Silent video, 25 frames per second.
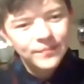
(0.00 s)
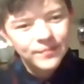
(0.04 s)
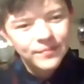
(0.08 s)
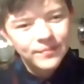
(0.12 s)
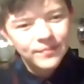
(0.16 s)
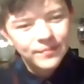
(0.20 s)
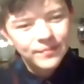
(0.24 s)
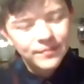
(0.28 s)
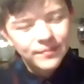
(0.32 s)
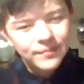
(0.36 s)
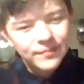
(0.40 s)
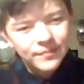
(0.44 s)

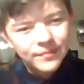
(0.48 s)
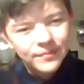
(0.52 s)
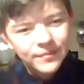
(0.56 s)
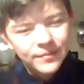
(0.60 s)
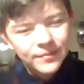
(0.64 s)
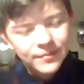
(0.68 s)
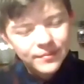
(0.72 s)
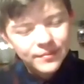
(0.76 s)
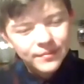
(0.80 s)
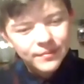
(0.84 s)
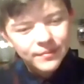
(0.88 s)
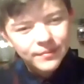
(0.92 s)

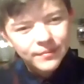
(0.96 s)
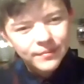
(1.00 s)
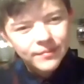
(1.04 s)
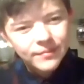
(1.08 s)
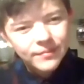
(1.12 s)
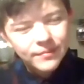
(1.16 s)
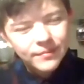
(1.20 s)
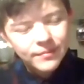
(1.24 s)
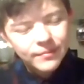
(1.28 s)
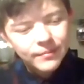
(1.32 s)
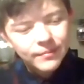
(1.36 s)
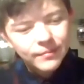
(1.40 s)

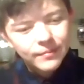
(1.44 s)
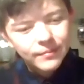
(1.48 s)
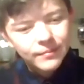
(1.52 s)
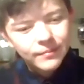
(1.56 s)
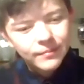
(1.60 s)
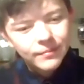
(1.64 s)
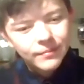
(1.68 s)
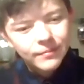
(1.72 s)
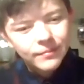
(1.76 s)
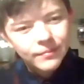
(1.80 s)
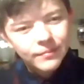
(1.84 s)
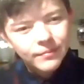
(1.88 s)

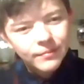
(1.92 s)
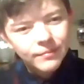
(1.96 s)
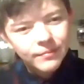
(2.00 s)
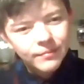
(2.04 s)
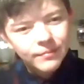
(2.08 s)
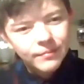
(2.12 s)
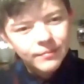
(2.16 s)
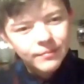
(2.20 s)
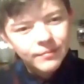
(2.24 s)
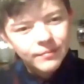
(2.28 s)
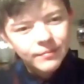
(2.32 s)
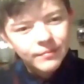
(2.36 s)

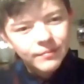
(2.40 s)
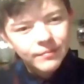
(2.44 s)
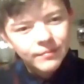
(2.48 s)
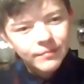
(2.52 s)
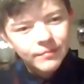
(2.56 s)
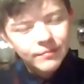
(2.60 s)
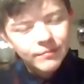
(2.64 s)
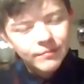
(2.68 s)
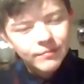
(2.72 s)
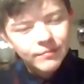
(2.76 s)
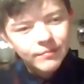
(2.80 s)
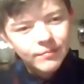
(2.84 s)

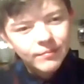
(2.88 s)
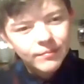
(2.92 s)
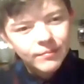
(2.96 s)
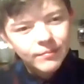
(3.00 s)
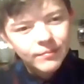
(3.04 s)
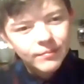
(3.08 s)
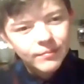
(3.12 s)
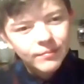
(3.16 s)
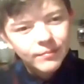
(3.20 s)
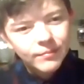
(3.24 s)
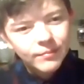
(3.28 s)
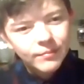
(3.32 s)

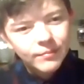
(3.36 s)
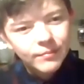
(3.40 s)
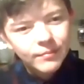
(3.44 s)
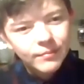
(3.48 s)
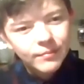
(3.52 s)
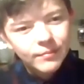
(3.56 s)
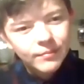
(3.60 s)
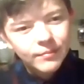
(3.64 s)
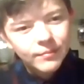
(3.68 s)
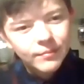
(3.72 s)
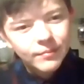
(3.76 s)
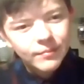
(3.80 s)

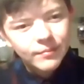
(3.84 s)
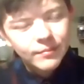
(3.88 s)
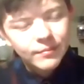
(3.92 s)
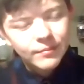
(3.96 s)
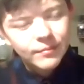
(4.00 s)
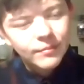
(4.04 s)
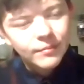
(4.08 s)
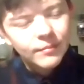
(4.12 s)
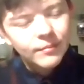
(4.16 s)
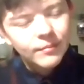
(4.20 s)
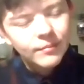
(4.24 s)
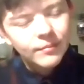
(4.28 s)

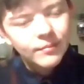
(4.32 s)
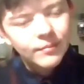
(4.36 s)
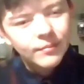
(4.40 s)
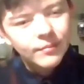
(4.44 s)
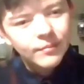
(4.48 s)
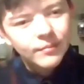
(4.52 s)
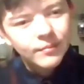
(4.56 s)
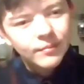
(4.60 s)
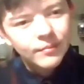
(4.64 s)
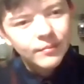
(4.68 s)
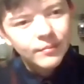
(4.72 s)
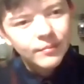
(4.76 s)

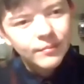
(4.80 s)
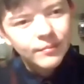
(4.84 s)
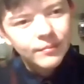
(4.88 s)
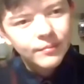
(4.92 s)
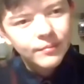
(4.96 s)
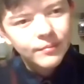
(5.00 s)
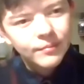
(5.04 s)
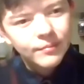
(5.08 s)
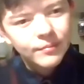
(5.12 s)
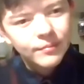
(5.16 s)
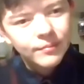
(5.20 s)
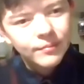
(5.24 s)

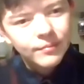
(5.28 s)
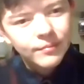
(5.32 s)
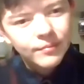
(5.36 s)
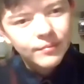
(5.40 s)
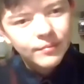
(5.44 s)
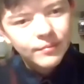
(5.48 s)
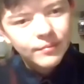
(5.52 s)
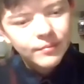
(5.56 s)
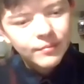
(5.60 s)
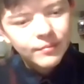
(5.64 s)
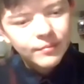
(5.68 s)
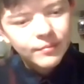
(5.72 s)

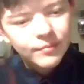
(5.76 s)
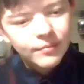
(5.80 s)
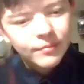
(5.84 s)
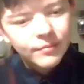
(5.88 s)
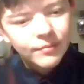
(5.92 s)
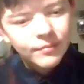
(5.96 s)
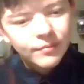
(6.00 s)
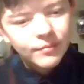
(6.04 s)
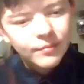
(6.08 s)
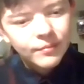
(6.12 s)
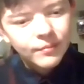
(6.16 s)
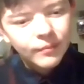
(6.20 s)

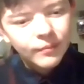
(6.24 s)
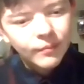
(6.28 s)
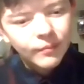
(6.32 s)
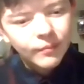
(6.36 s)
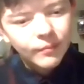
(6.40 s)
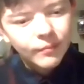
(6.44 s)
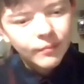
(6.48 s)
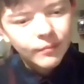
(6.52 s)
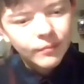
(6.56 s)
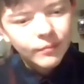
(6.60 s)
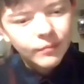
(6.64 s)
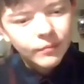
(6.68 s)

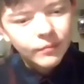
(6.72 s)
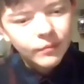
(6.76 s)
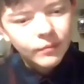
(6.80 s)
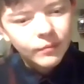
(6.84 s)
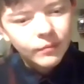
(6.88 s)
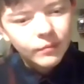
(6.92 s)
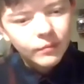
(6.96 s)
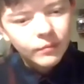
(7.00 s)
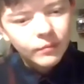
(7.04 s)
This person isn't speaking.